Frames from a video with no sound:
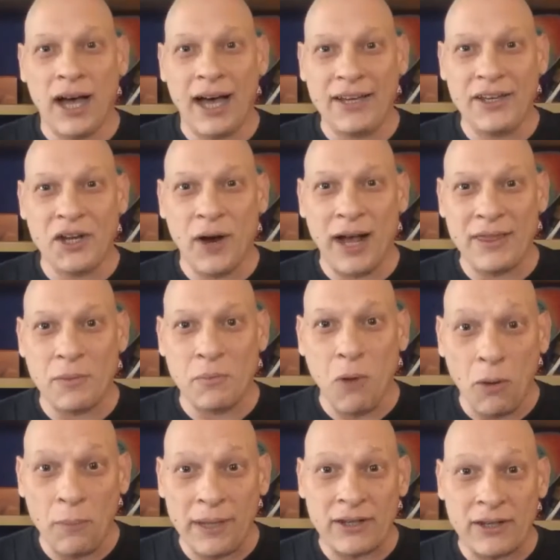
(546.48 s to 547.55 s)
uh, you know, at the
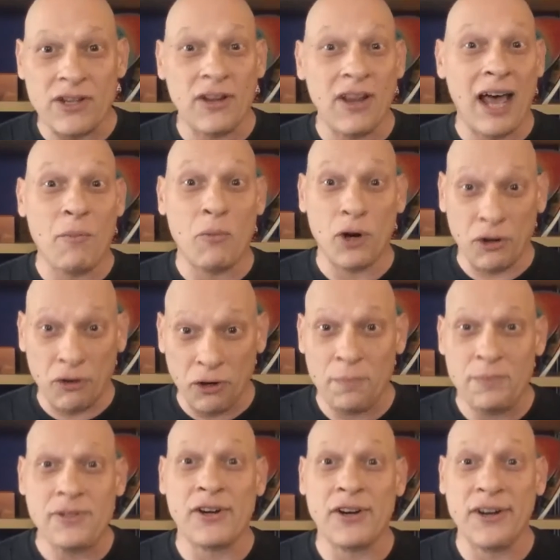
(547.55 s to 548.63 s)
moment, there's a lot more
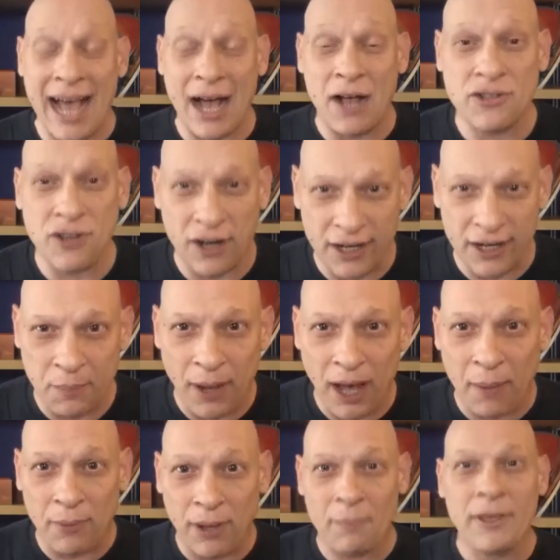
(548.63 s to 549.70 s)
groups that are now starting to
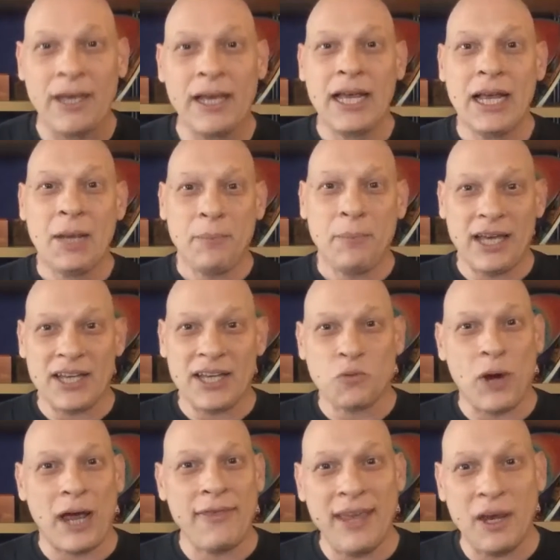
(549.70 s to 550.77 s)
pop up
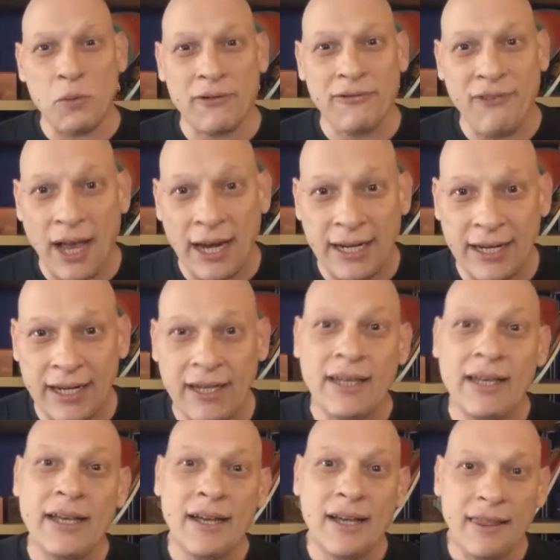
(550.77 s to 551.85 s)
because I think we're finding
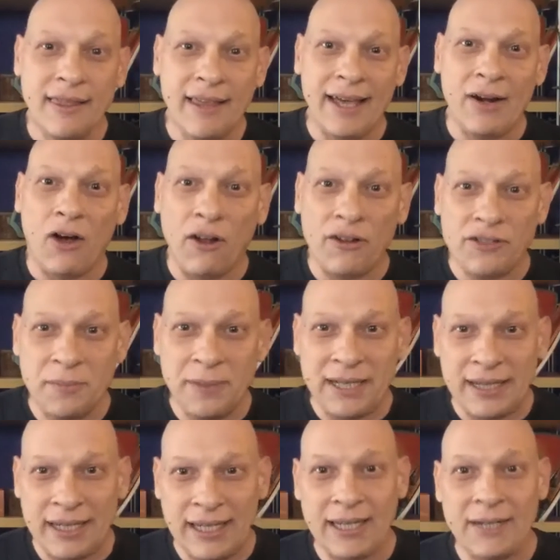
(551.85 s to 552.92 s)
that
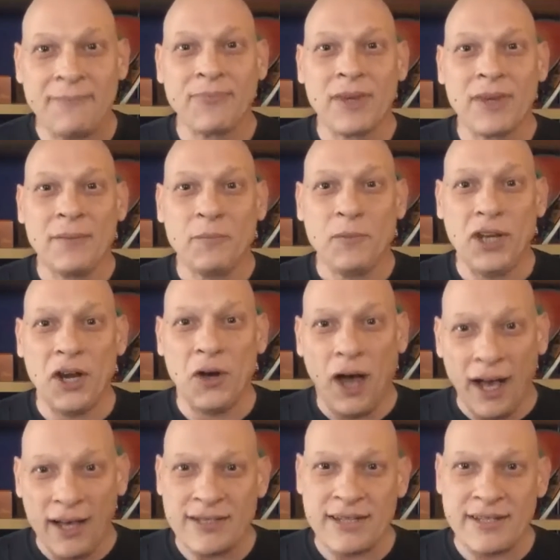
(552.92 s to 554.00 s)
ultimately, you know,
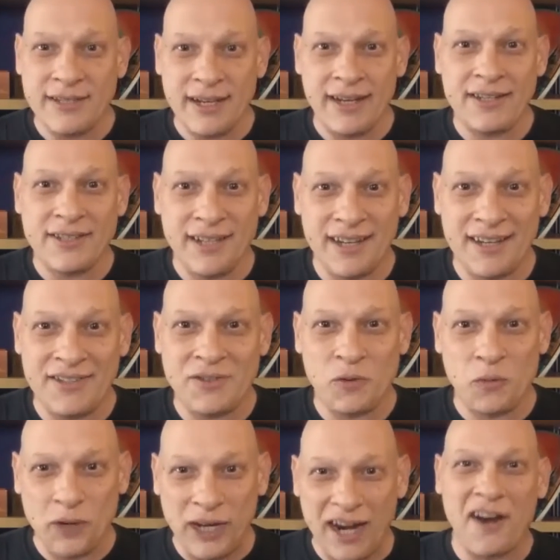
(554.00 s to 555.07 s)
us as citizens,
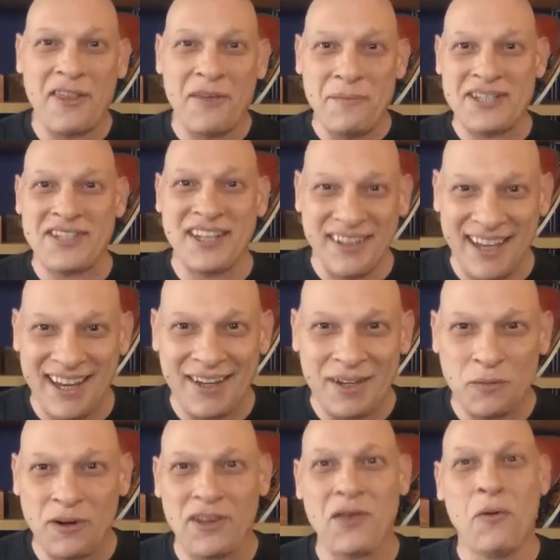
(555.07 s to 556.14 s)
we are the missing link.
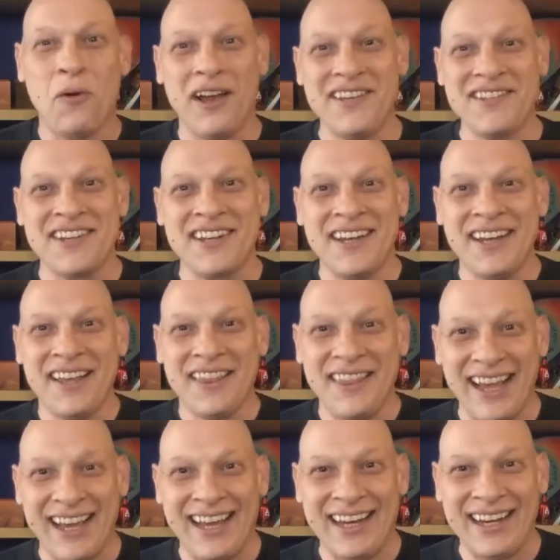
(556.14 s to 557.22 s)
We're the ones
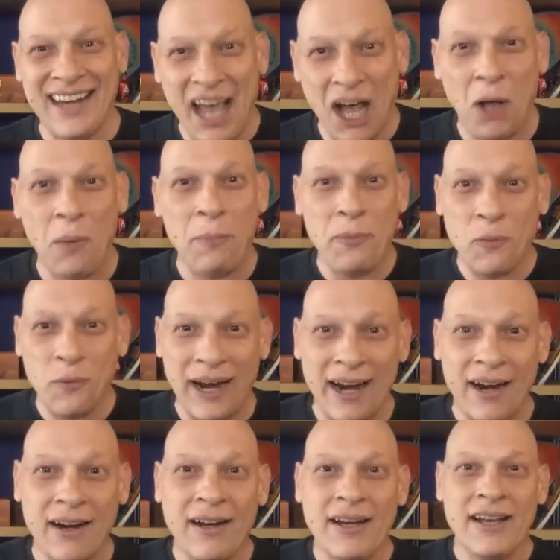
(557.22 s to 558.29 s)
that can help
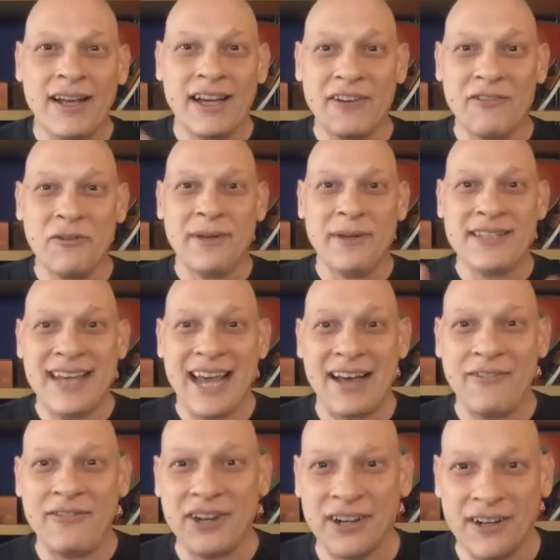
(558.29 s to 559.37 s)
where governments
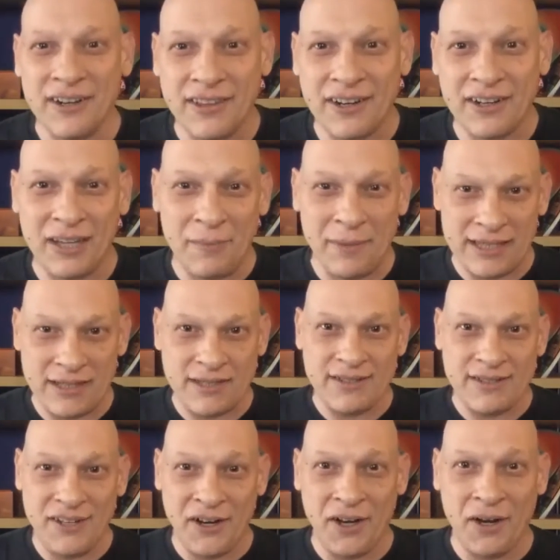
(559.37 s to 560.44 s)
have their, their
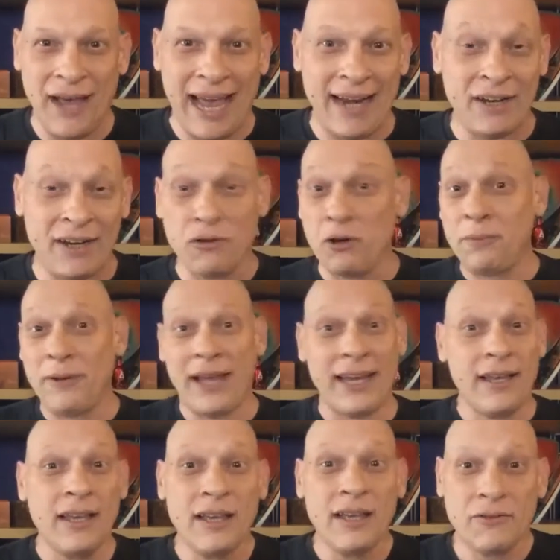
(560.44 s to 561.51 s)
limits, you know, and a group
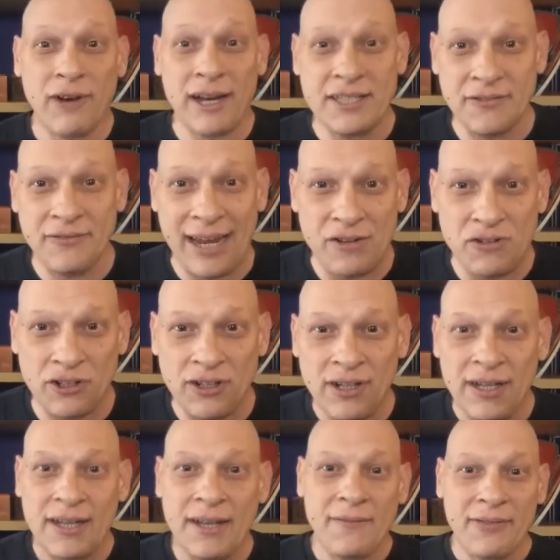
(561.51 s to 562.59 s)
like Rights of Nature,
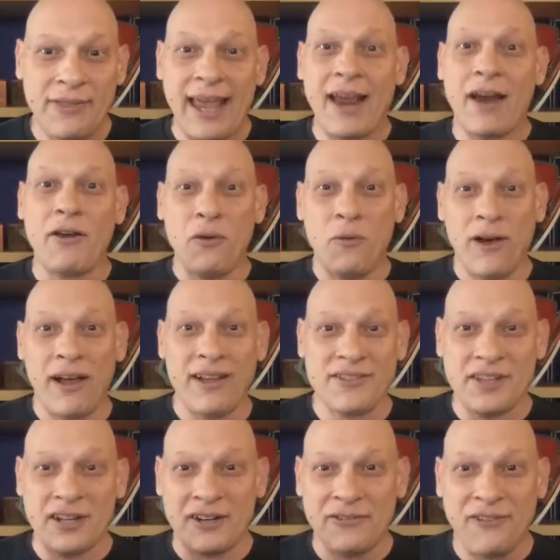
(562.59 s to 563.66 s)
they are the ones
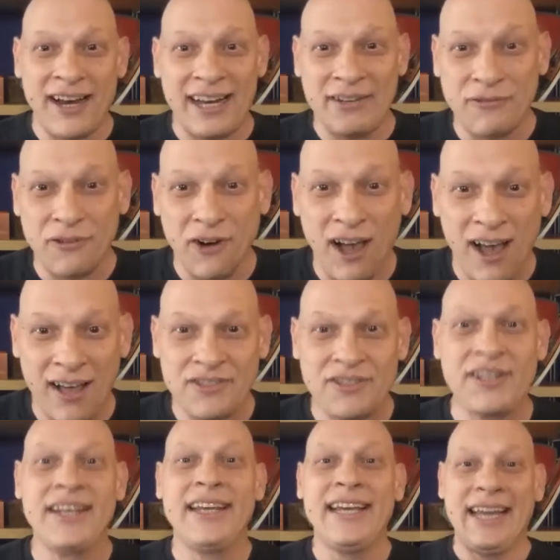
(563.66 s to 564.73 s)
that are fighting for
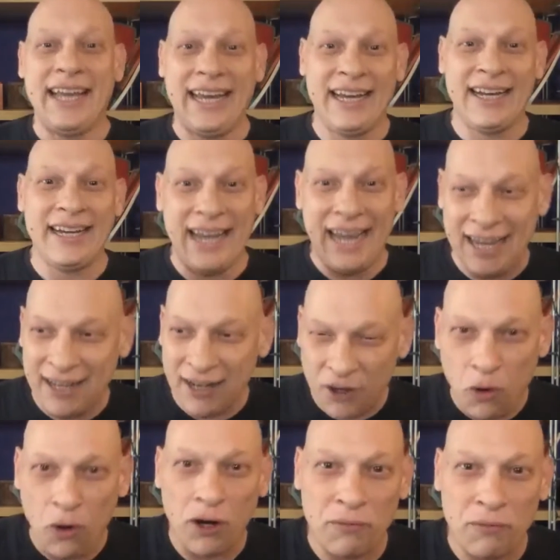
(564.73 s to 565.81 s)
us in, in a
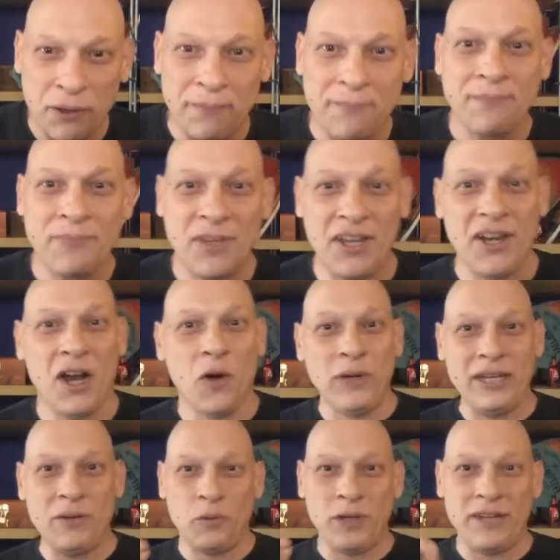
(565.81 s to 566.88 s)
courtroom. You know,
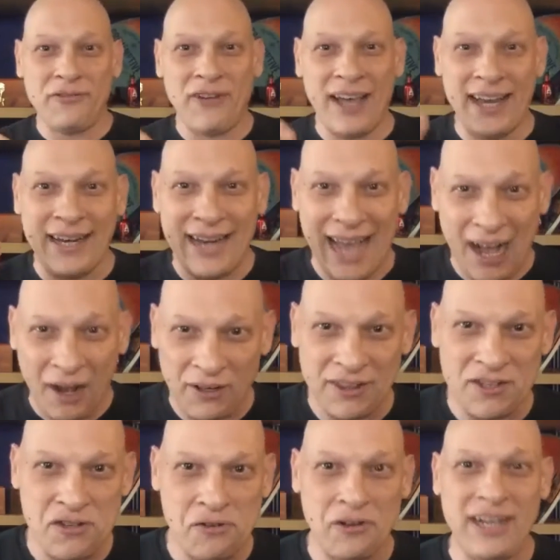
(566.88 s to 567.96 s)
we, we fight out in
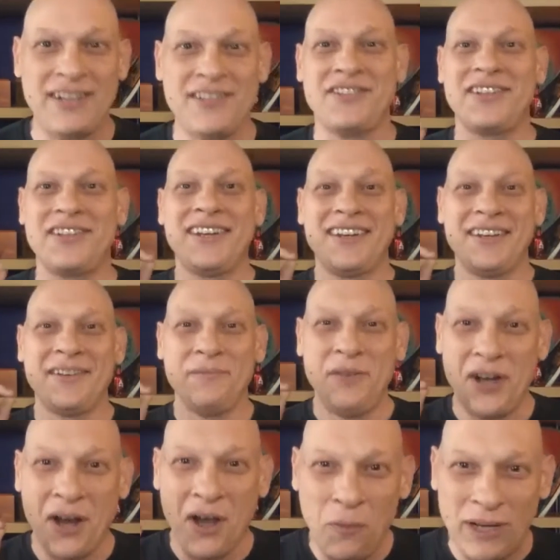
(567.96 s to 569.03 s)
the streets,
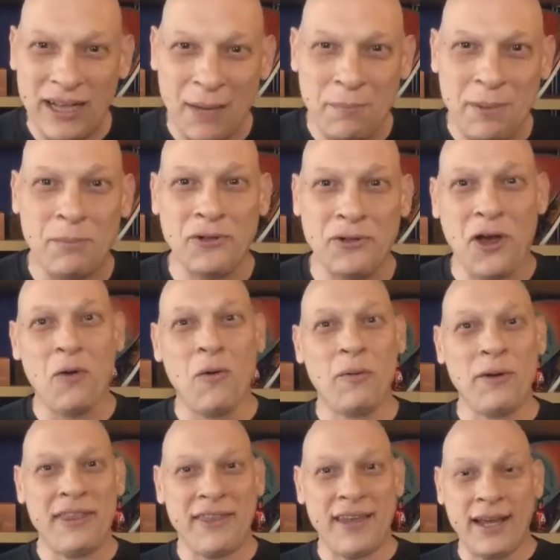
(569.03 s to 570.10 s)
you know, we let people know what
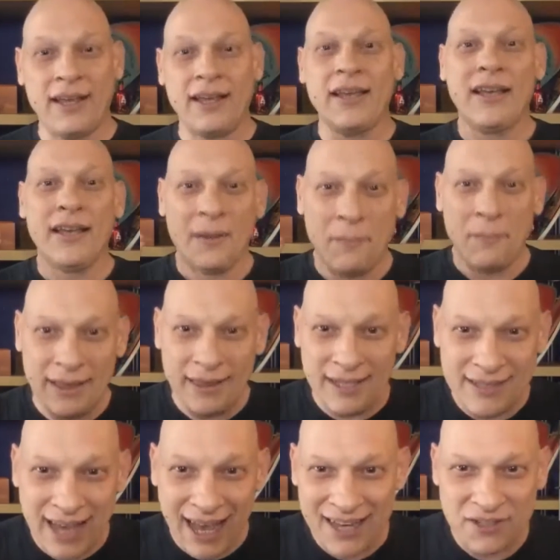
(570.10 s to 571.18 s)
we think, but
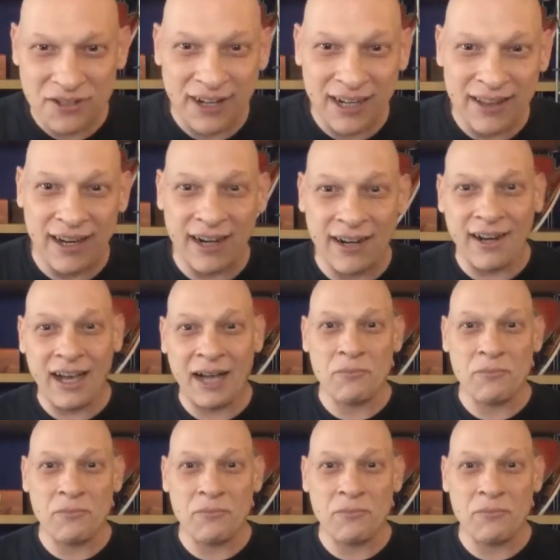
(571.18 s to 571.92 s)
these guys are in there